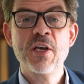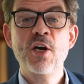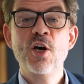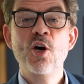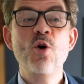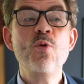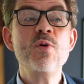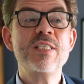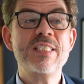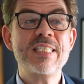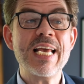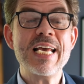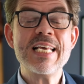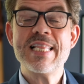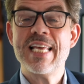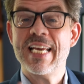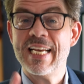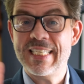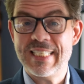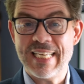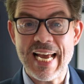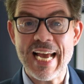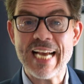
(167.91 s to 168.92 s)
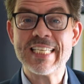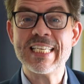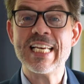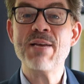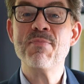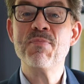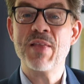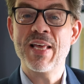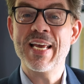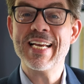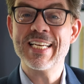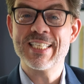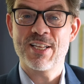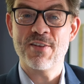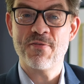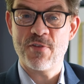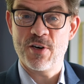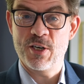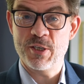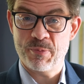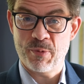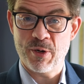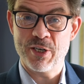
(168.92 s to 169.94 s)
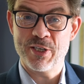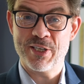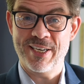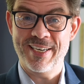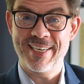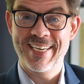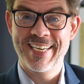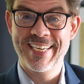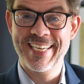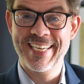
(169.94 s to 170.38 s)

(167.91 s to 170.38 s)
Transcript: who is saying the exact same thing as the first person.